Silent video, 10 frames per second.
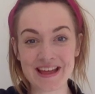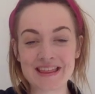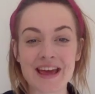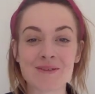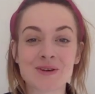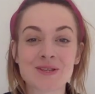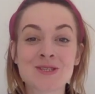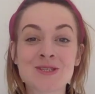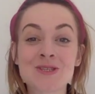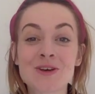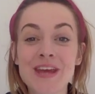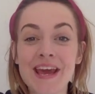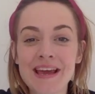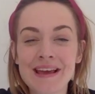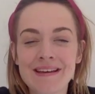They were
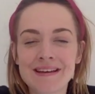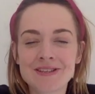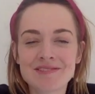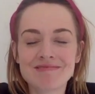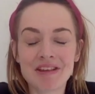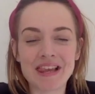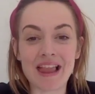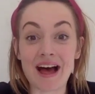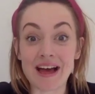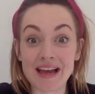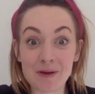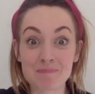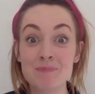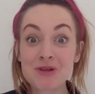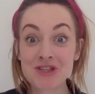sunny
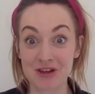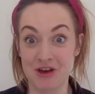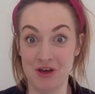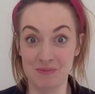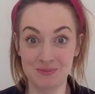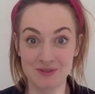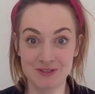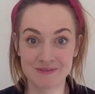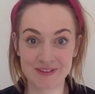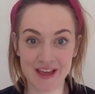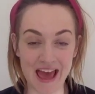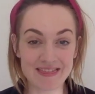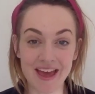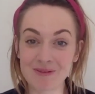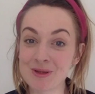like buttercups,
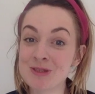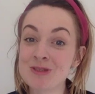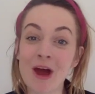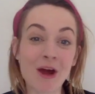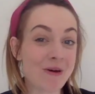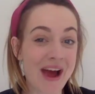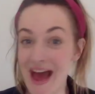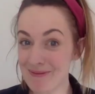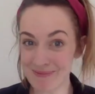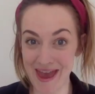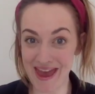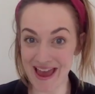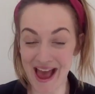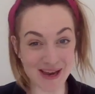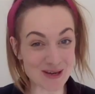and they were so
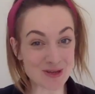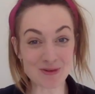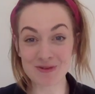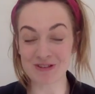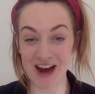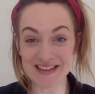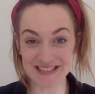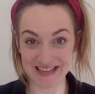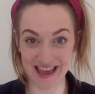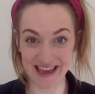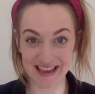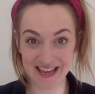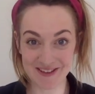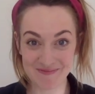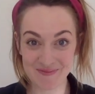happy and friendly.
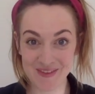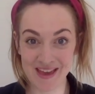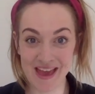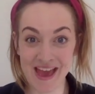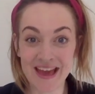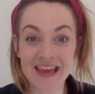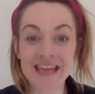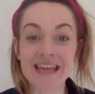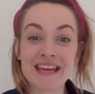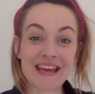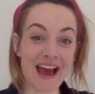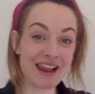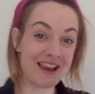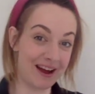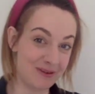
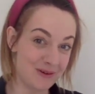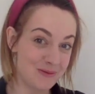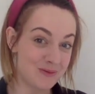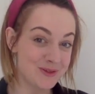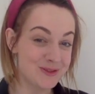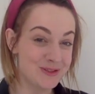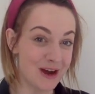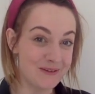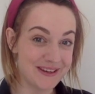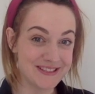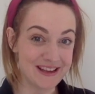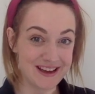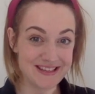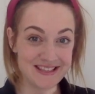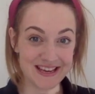Yellow was so
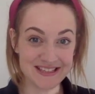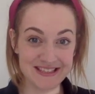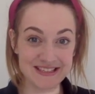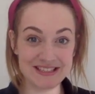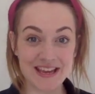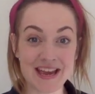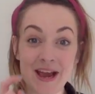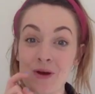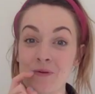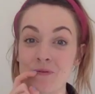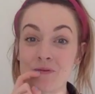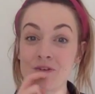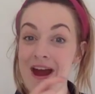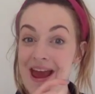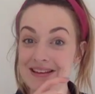excited to see
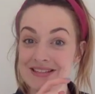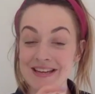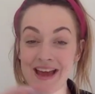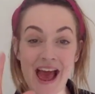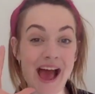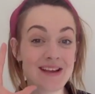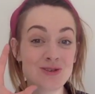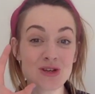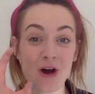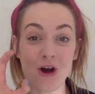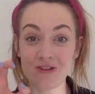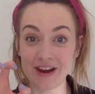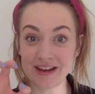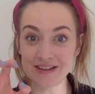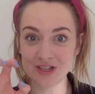Red and
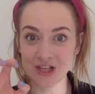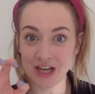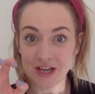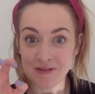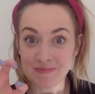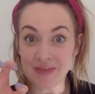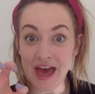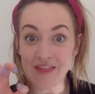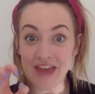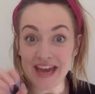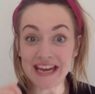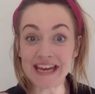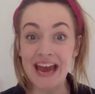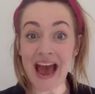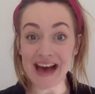Orange that they
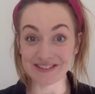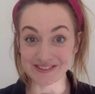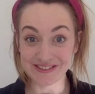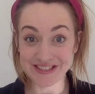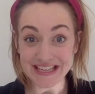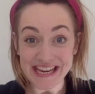yelled,